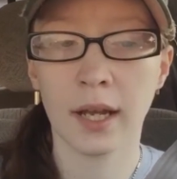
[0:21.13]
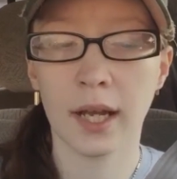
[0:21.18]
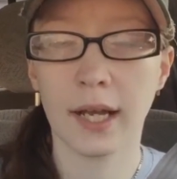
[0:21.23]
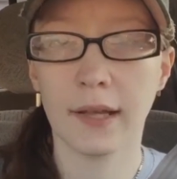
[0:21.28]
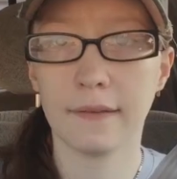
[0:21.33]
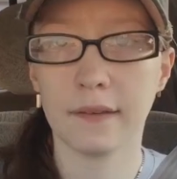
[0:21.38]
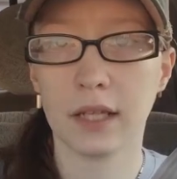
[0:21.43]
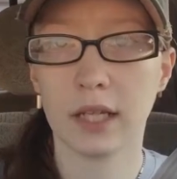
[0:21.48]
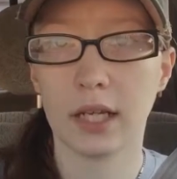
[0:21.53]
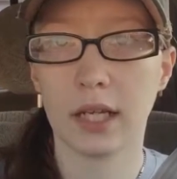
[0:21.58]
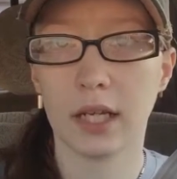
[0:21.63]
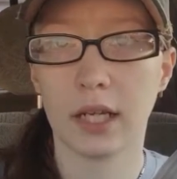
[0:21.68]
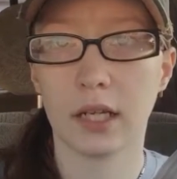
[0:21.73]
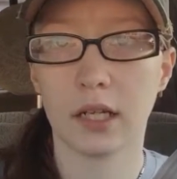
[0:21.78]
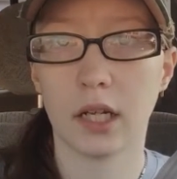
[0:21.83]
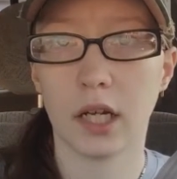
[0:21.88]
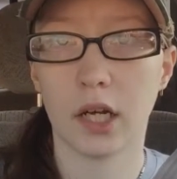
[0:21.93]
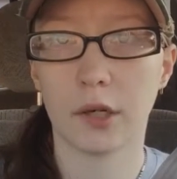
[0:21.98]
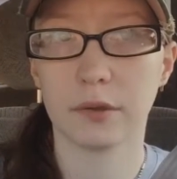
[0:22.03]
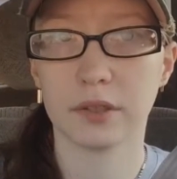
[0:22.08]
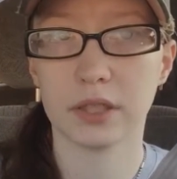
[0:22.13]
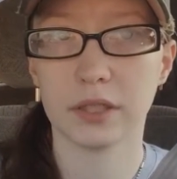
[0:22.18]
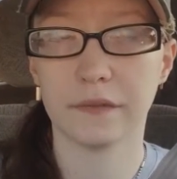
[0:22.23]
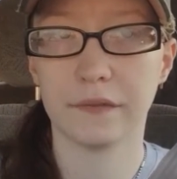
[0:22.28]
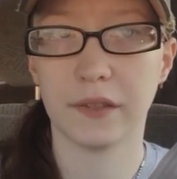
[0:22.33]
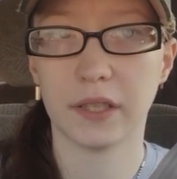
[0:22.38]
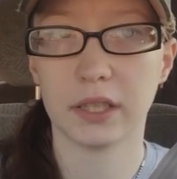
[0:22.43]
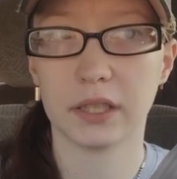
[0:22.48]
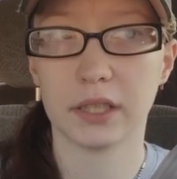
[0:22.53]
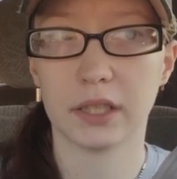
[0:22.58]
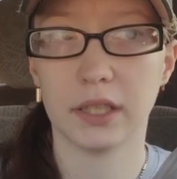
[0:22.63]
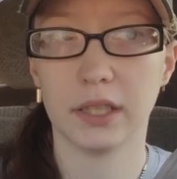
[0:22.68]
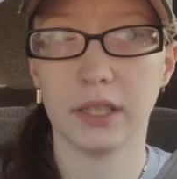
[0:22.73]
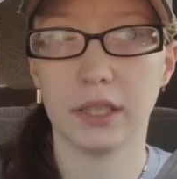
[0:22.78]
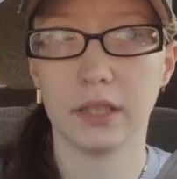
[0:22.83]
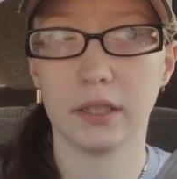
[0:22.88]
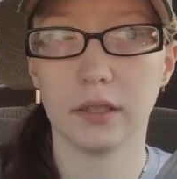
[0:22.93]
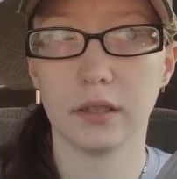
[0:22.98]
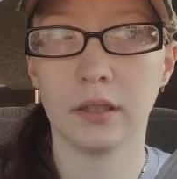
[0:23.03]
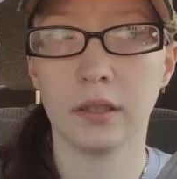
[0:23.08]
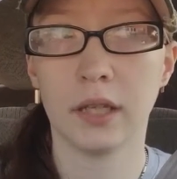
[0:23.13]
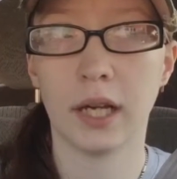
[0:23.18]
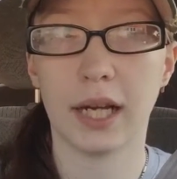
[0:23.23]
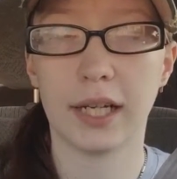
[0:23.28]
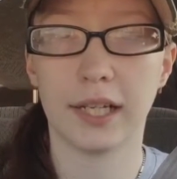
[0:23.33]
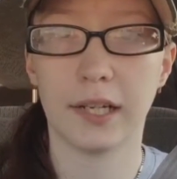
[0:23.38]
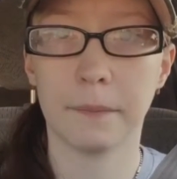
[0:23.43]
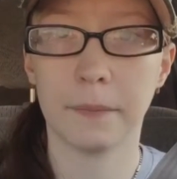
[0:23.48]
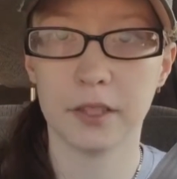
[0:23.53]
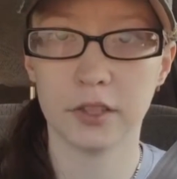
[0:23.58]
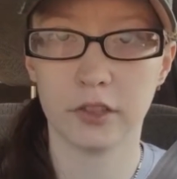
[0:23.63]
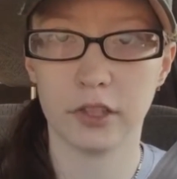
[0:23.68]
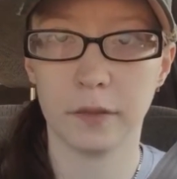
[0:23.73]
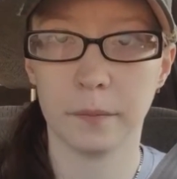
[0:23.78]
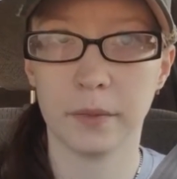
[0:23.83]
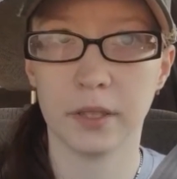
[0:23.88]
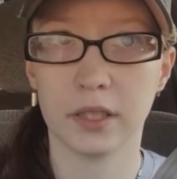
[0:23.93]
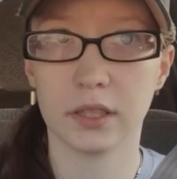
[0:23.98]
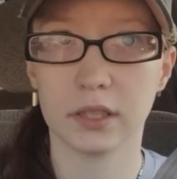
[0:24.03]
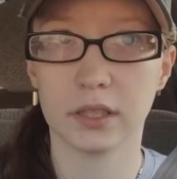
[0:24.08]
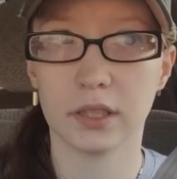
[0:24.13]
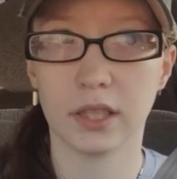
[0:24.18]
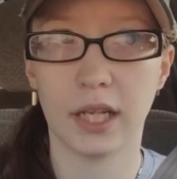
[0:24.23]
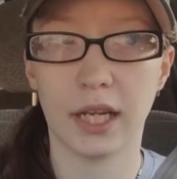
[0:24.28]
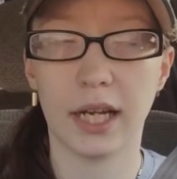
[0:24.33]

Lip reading: and then I did my treatment,